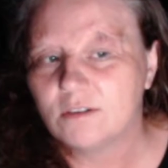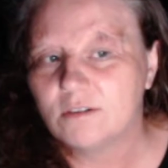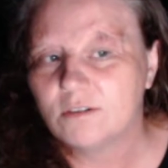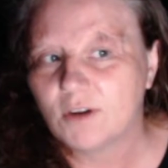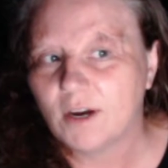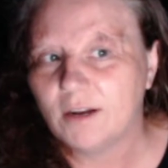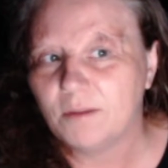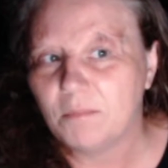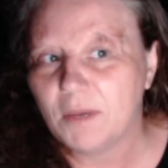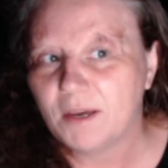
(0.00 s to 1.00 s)
try to
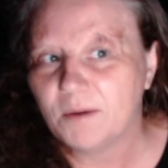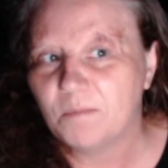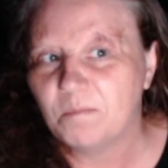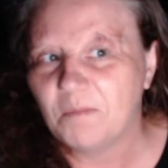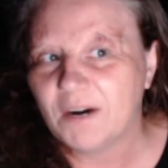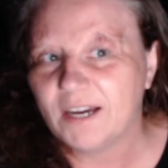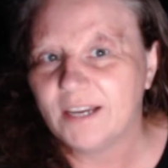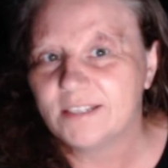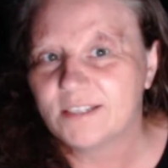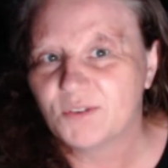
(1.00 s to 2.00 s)
make my
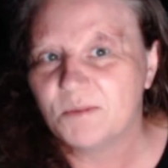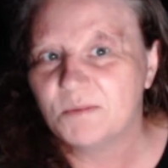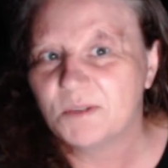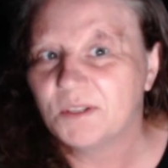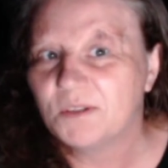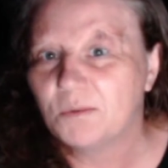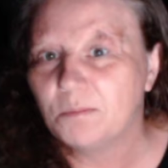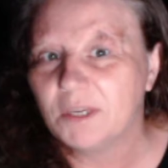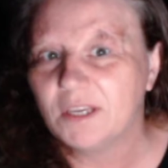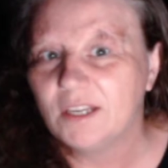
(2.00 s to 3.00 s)
streams a little
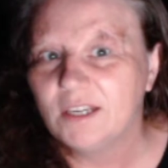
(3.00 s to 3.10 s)
bit